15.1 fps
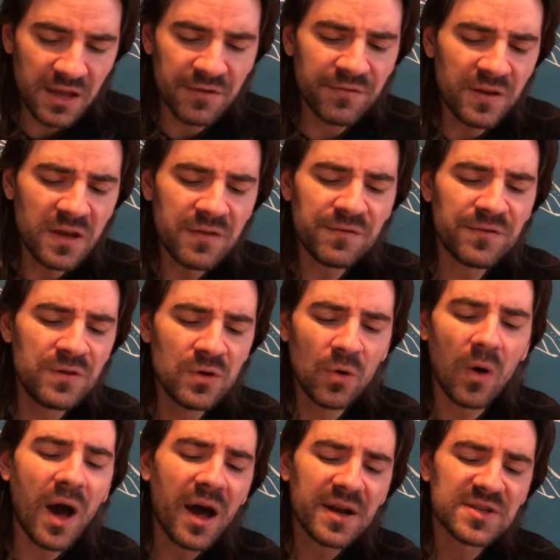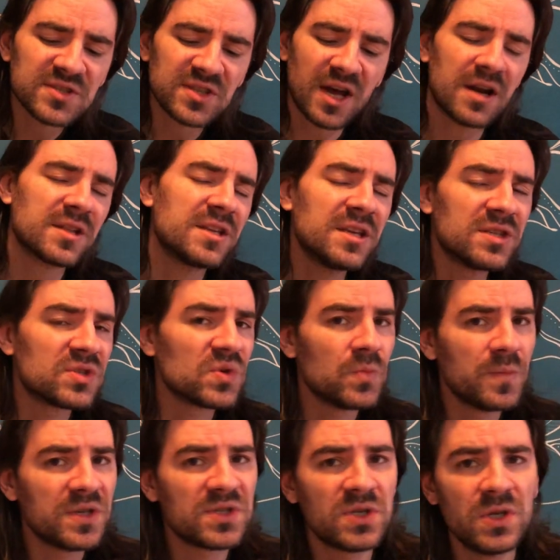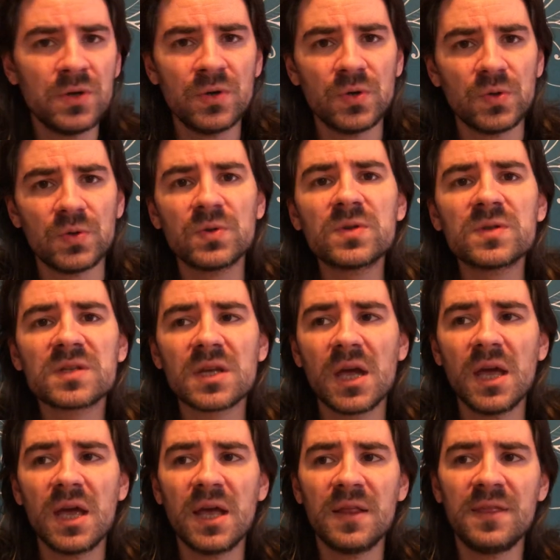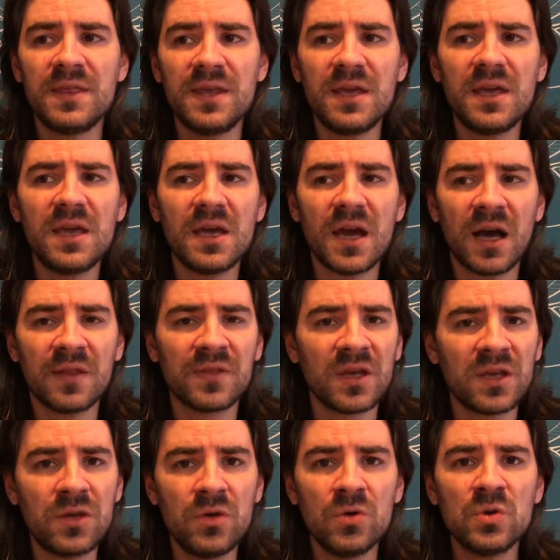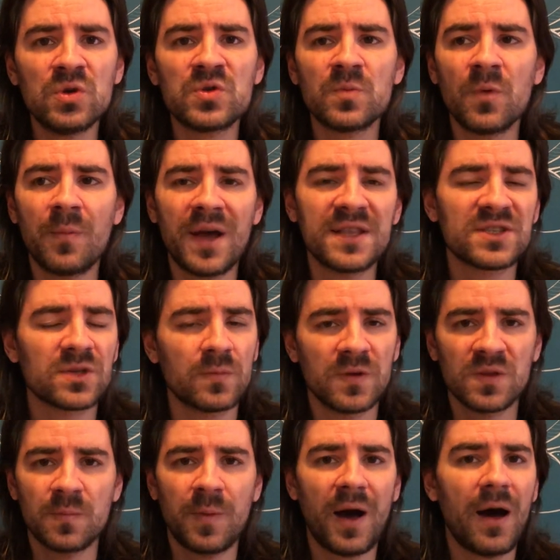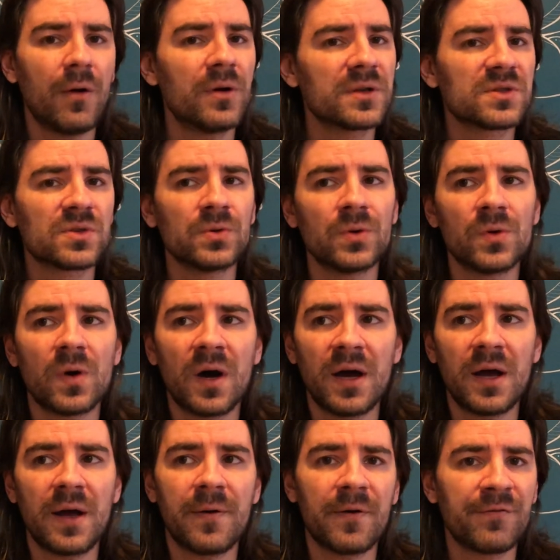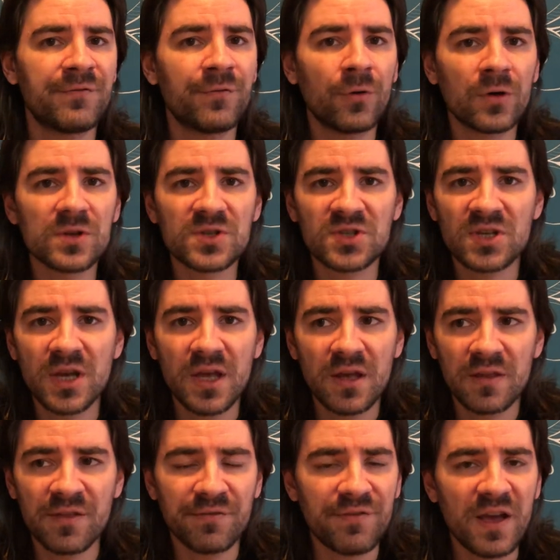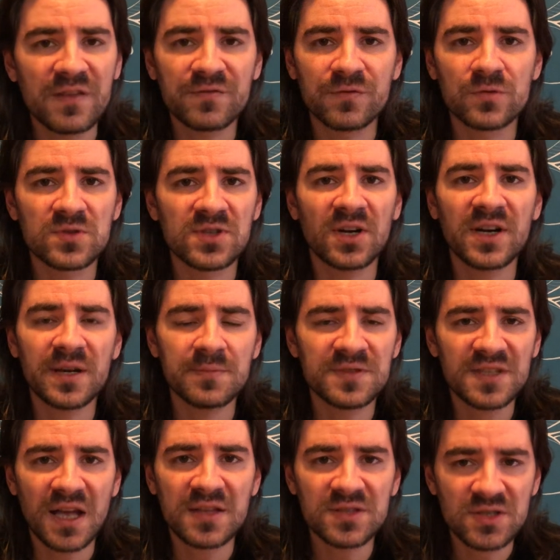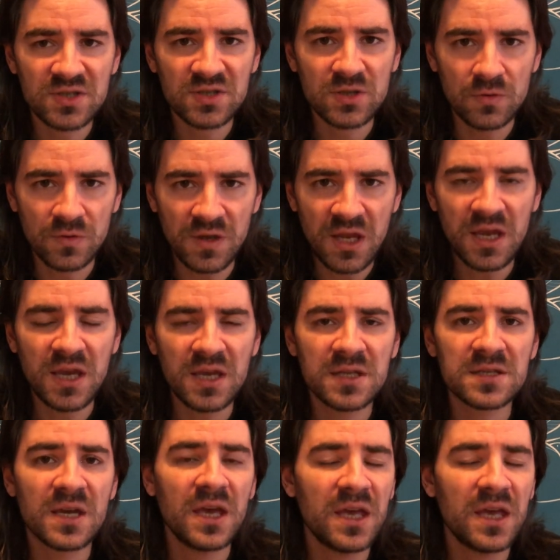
even if you are starting to misuse the, uh, the huge momentum and the power to uh, force the fateful circumstances you need,